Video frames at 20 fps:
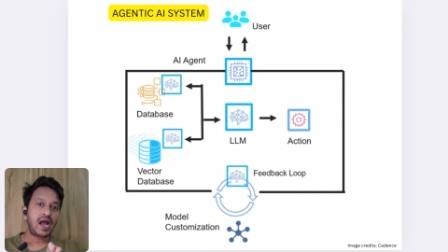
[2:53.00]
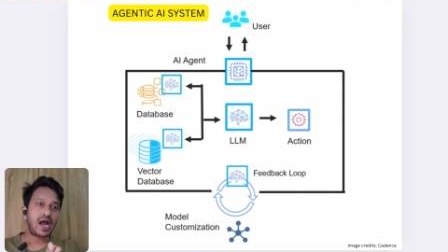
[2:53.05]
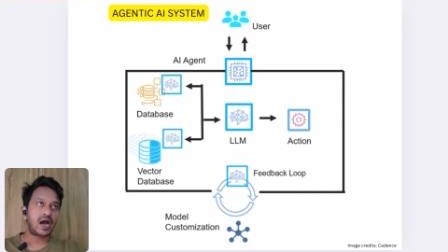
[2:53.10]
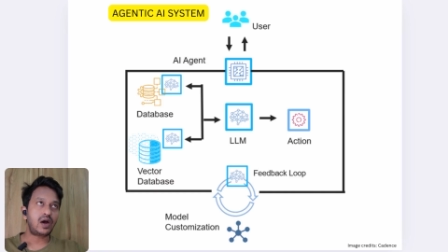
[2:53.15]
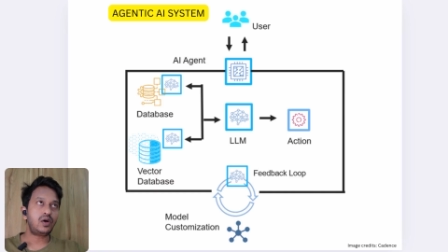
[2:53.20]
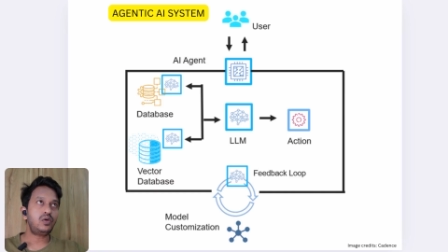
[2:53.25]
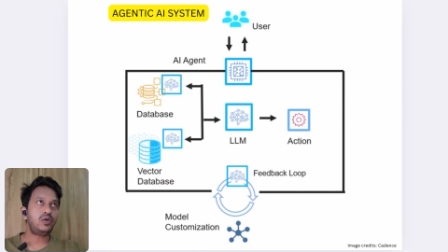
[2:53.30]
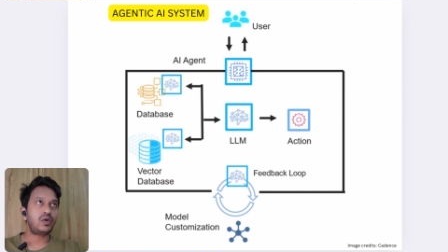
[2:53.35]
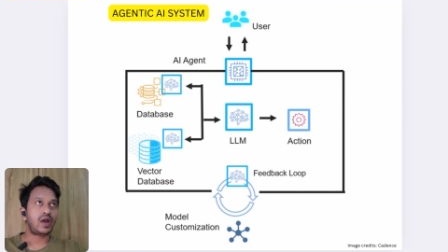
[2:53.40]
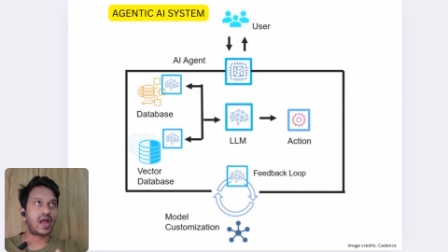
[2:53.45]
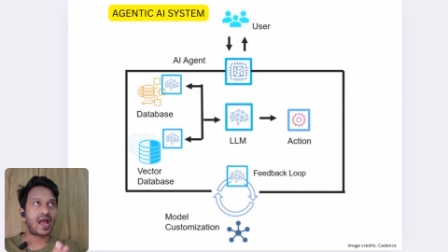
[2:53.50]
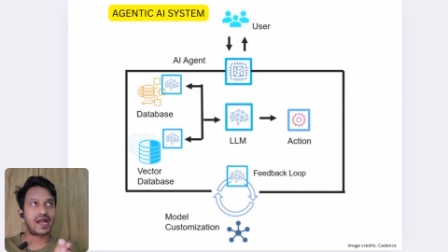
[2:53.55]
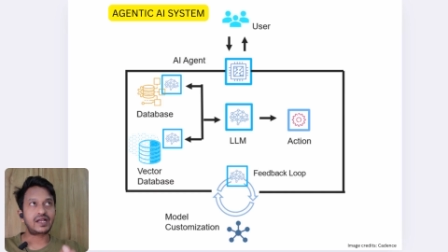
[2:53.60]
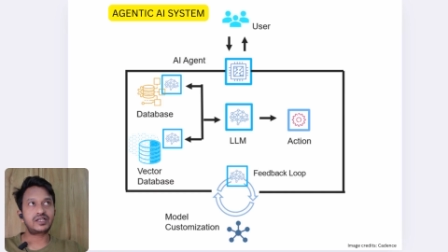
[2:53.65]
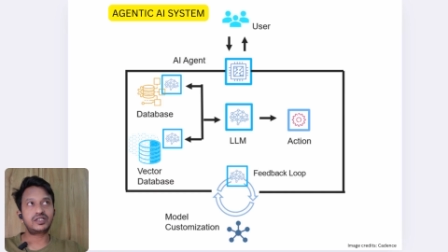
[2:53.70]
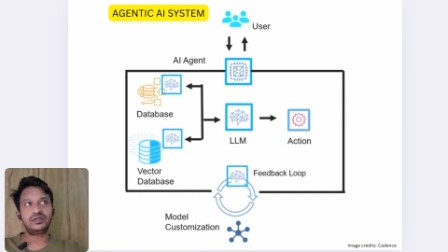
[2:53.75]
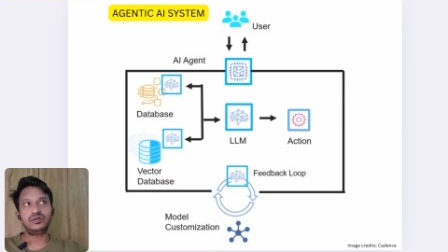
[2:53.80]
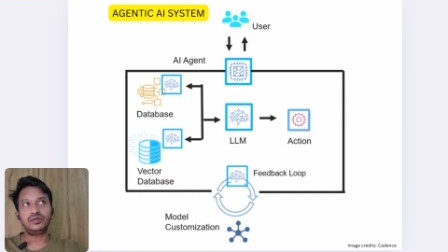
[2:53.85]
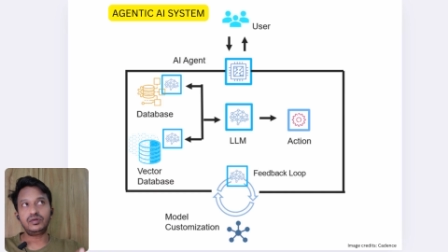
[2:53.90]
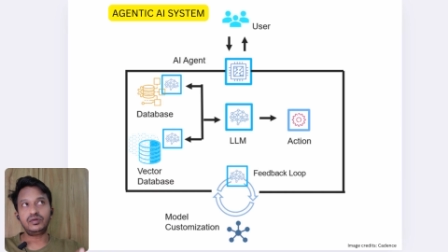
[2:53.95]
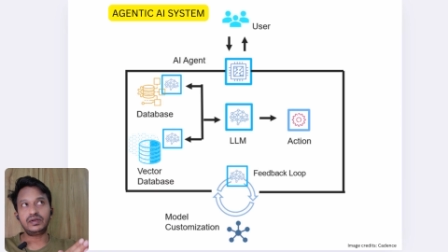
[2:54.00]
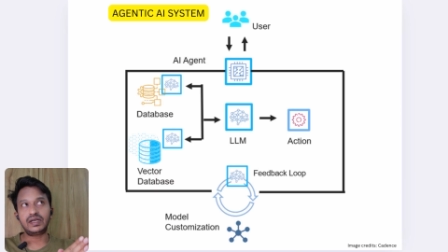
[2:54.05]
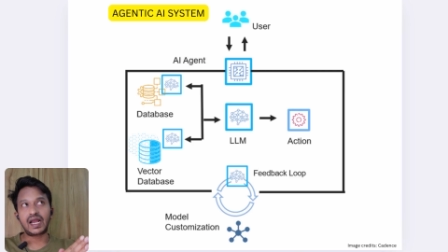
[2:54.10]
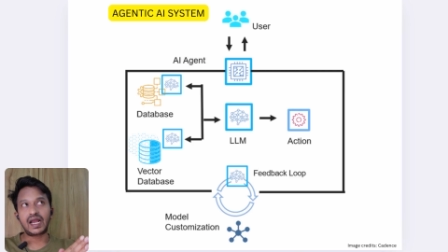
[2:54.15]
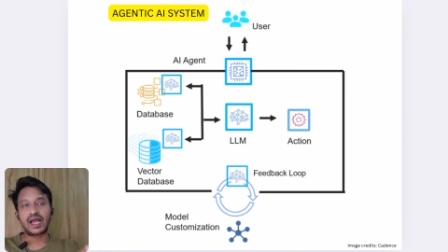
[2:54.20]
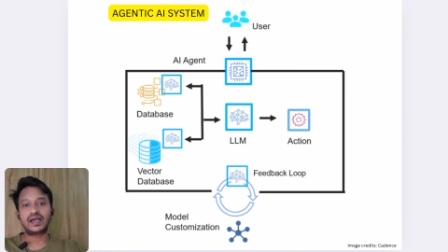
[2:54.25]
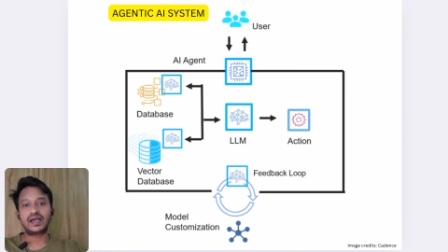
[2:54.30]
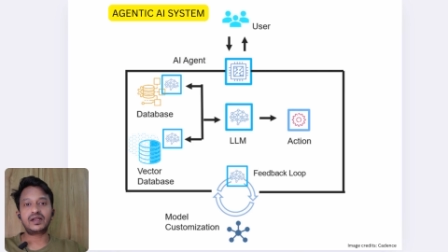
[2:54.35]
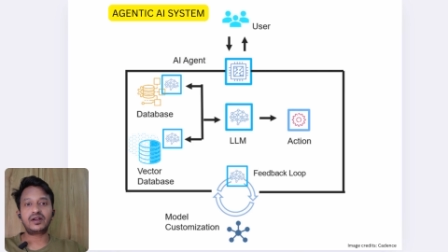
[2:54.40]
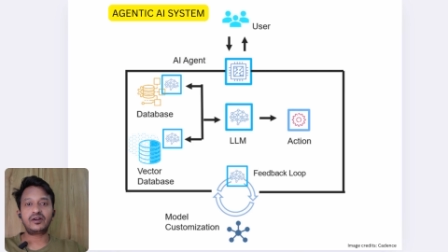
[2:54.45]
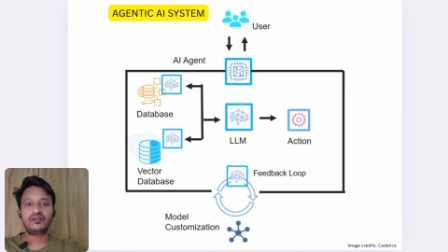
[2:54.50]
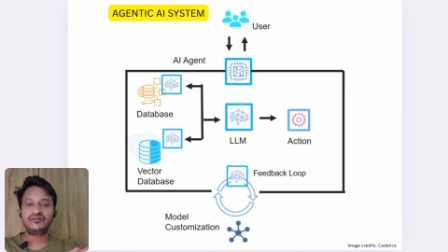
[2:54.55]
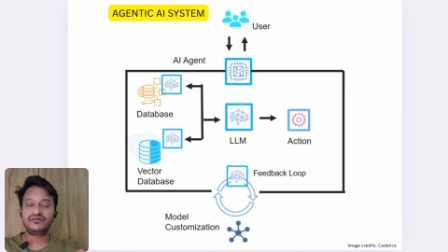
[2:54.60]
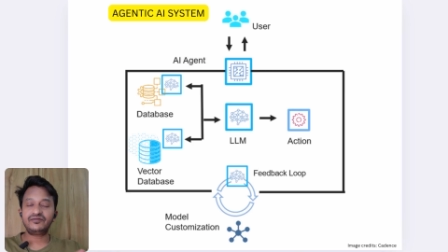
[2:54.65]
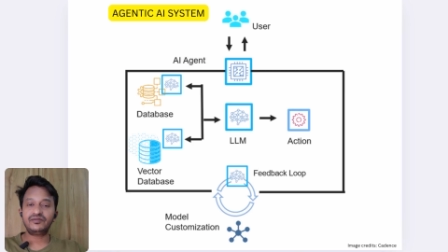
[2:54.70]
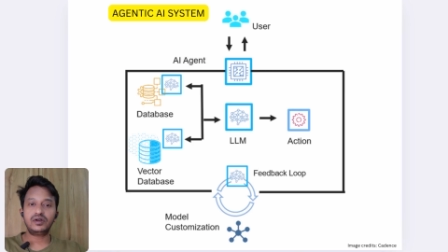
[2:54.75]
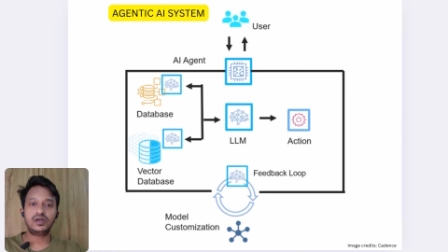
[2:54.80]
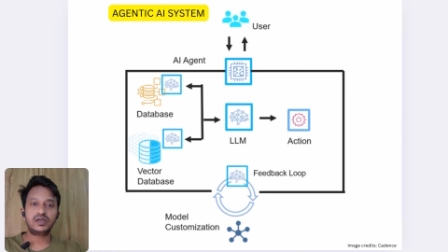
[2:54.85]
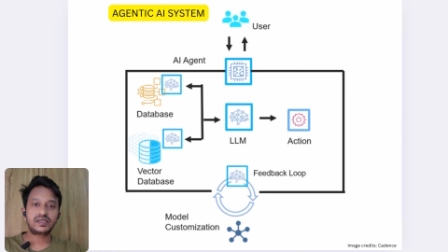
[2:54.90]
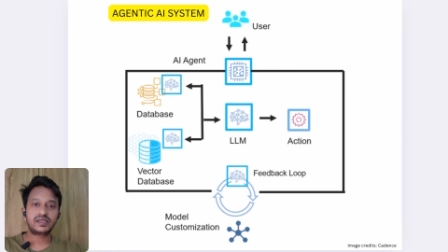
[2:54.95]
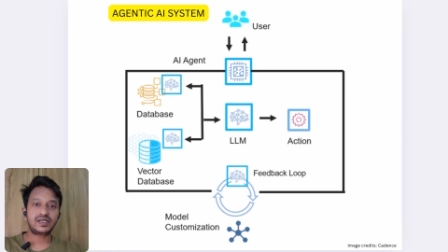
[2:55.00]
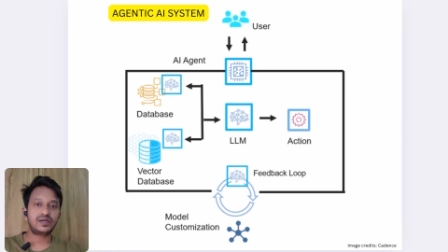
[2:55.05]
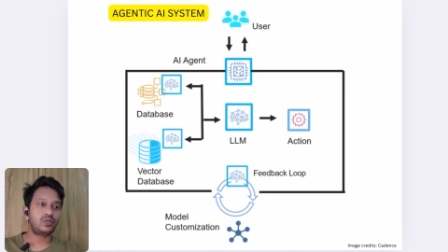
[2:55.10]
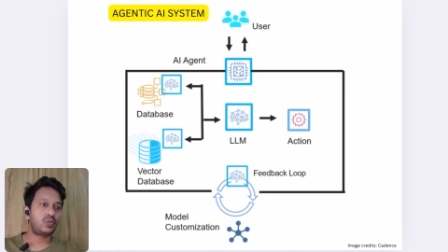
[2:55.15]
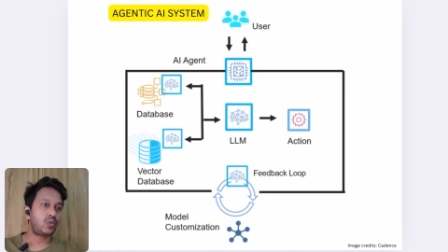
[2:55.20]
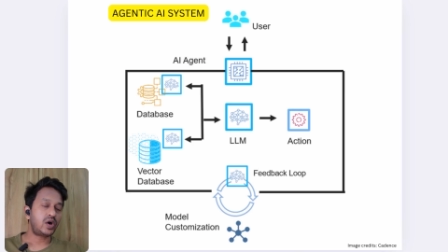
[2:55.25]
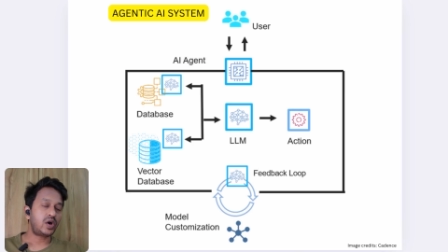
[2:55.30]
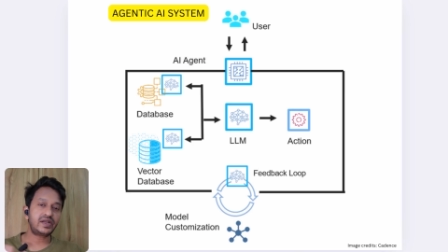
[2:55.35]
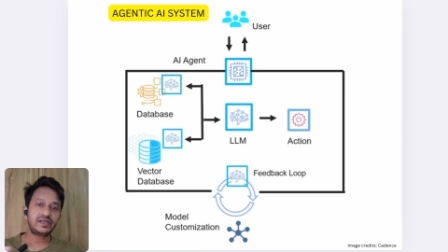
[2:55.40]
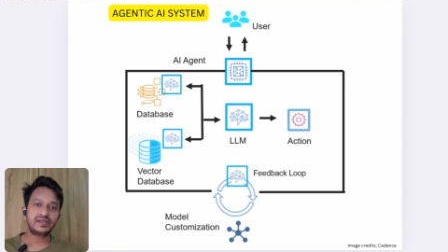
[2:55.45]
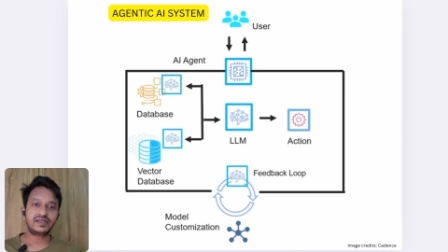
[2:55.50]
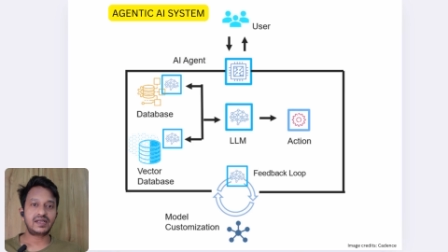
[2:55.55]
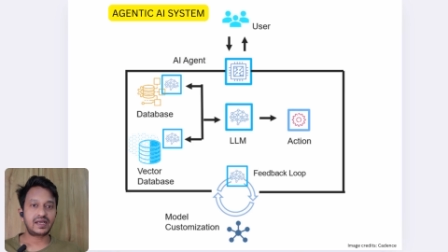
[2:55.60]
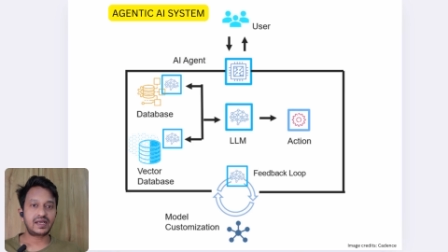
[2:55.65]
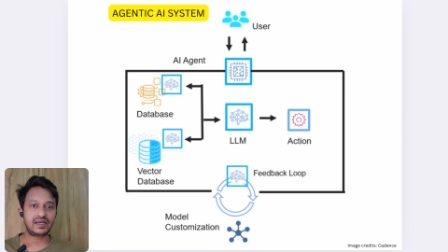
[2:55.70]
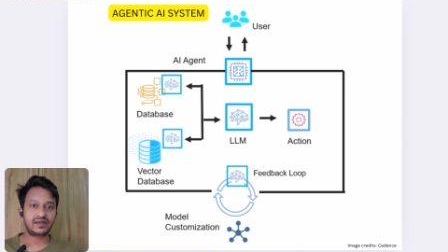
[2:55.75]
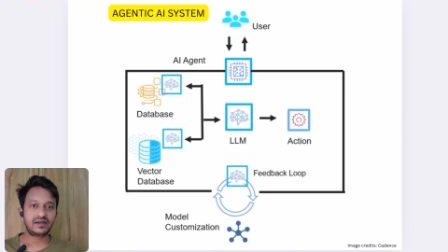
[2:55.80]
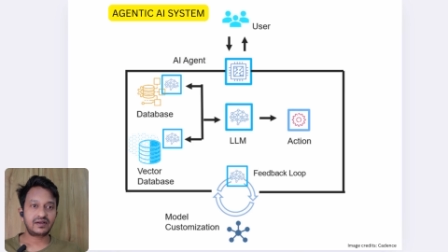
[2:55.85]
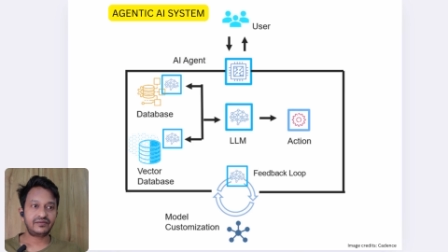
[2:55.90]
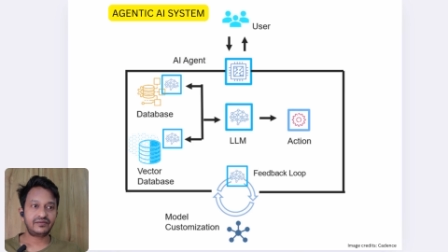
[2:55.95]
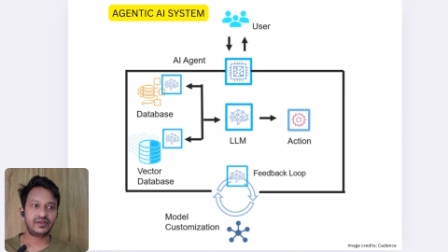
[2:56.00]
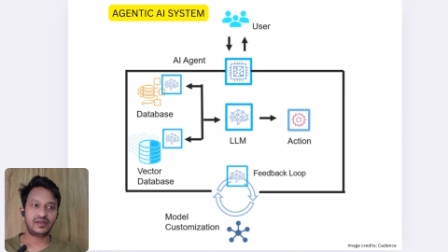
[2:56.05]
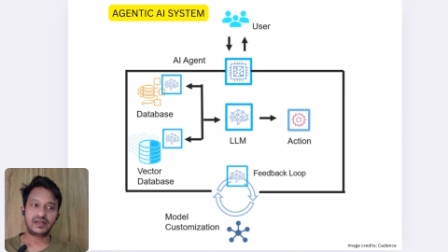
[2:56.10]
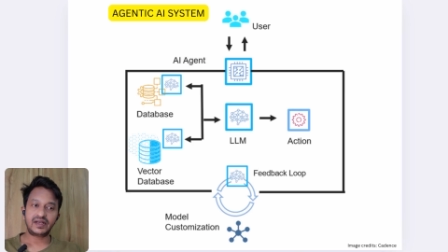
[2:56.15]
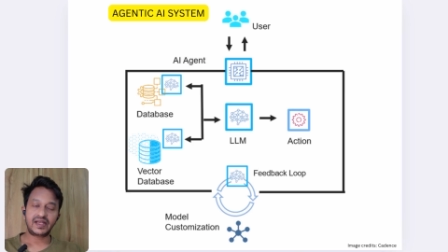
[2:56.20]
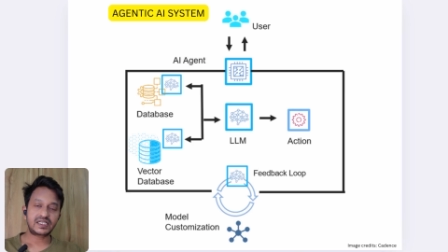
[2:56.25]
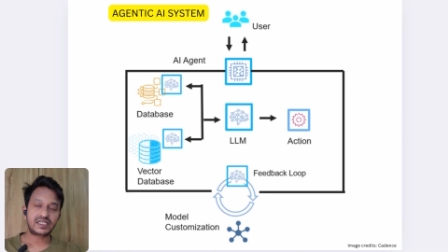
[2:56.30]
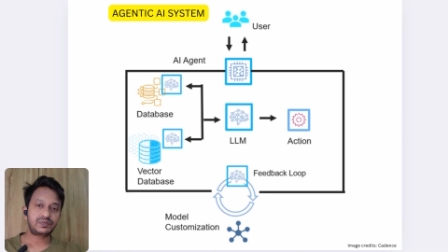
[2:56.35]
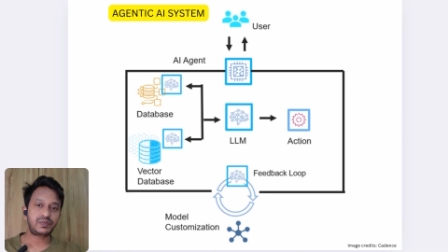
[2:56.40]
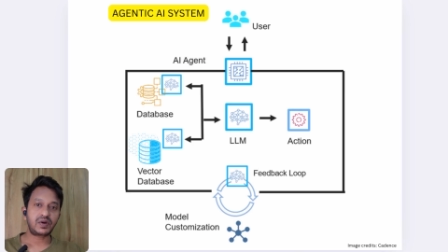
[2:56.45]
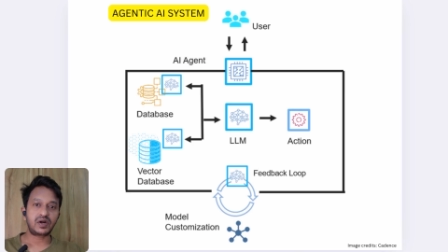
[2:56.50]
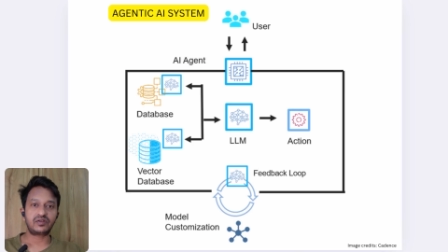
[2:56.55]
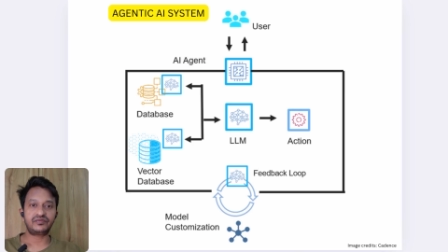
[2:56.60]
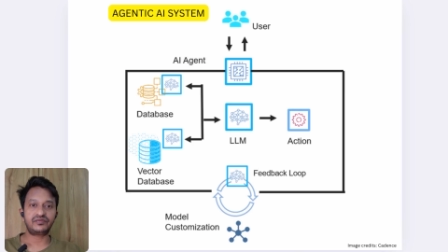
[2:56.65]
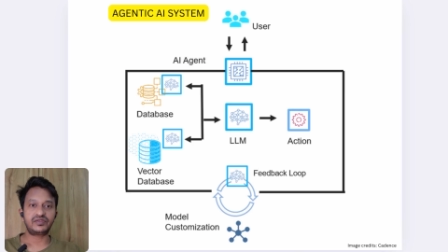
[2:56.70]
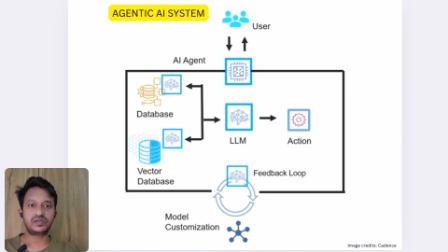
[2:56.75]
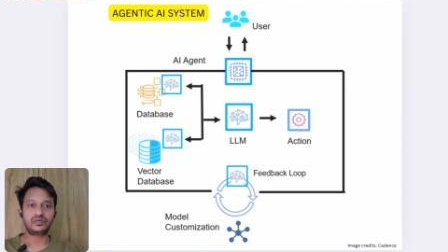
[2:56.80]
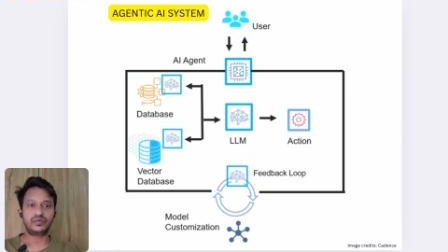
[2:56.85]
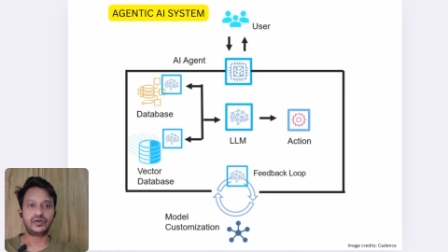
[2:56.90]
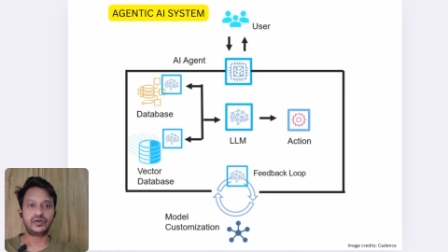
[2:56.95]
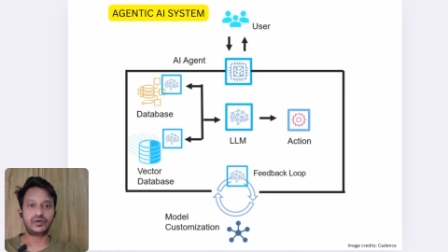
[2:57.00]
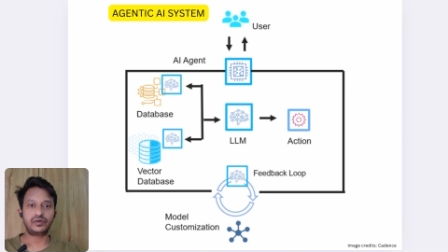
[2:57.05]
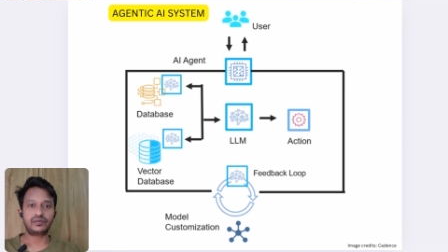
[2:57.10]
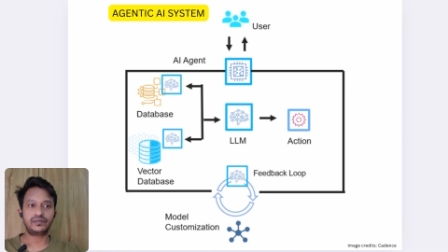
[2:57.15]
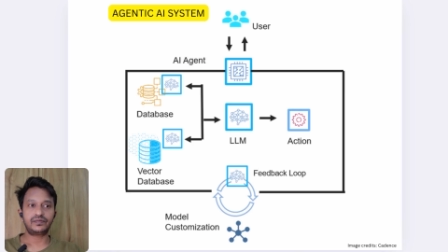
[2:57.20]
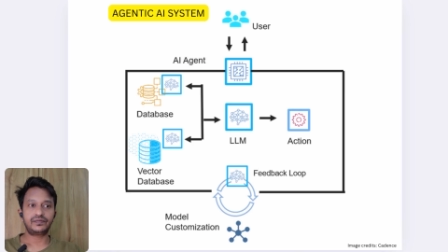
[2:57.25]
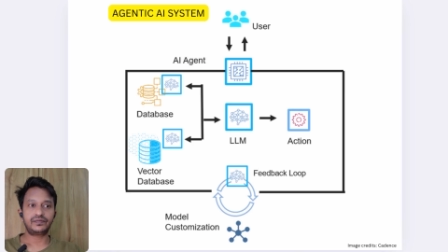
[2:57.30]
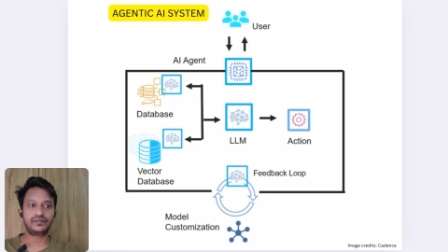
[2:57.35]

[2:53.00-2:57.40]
how actually LangGraph works and what is LangGraph in the next part of this video.